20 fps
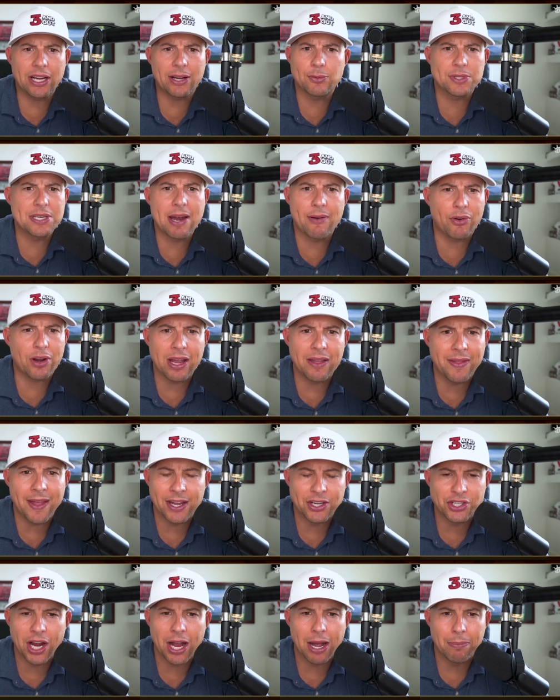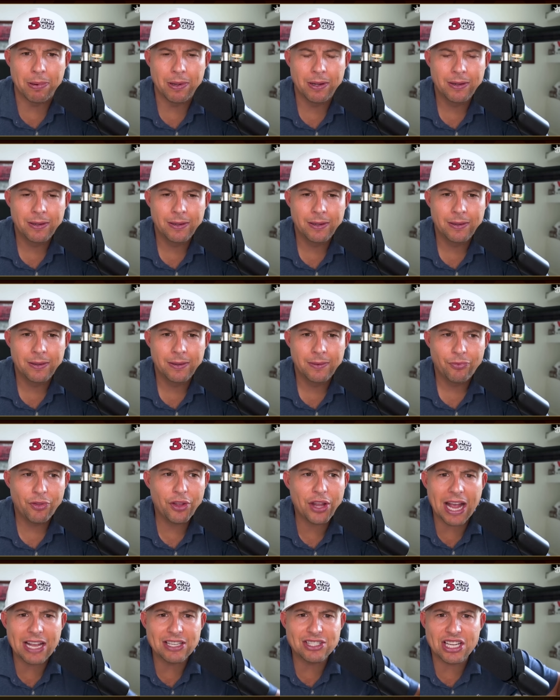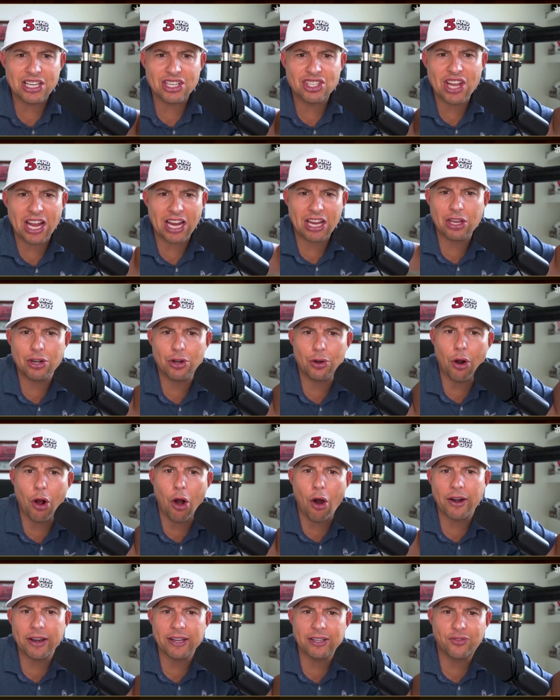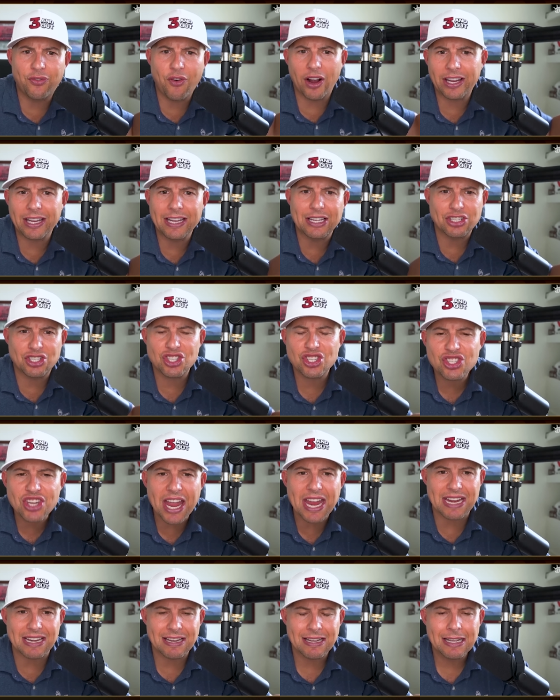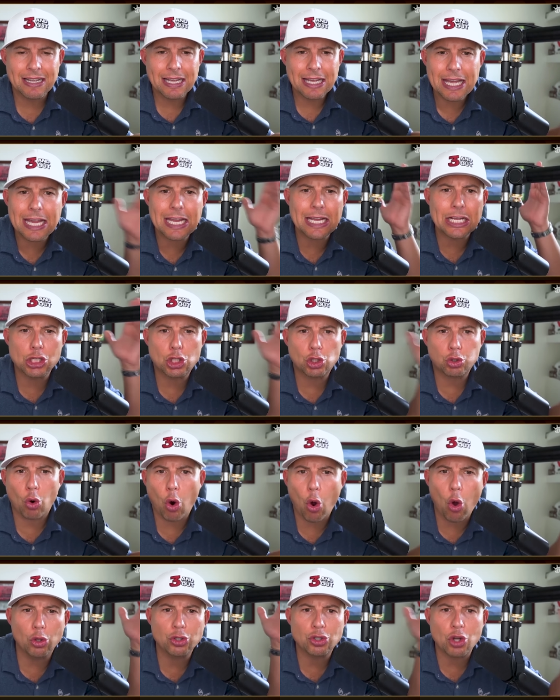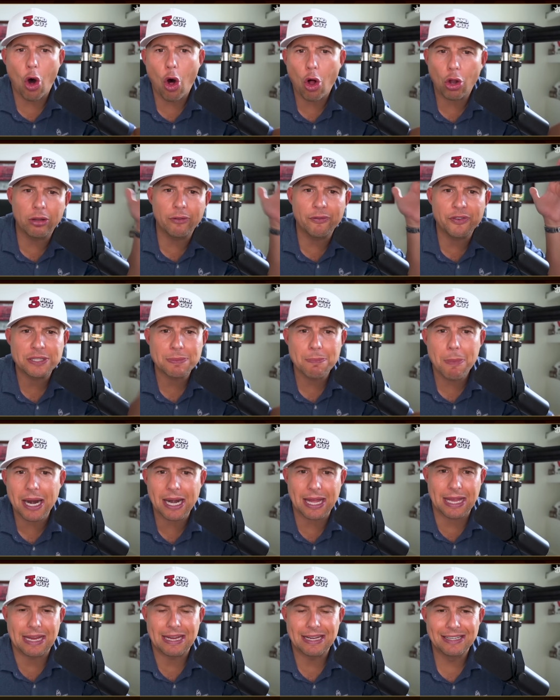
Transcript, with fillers: was never getting that job. The guy's the executor on his fucking estate. He controls all of his money.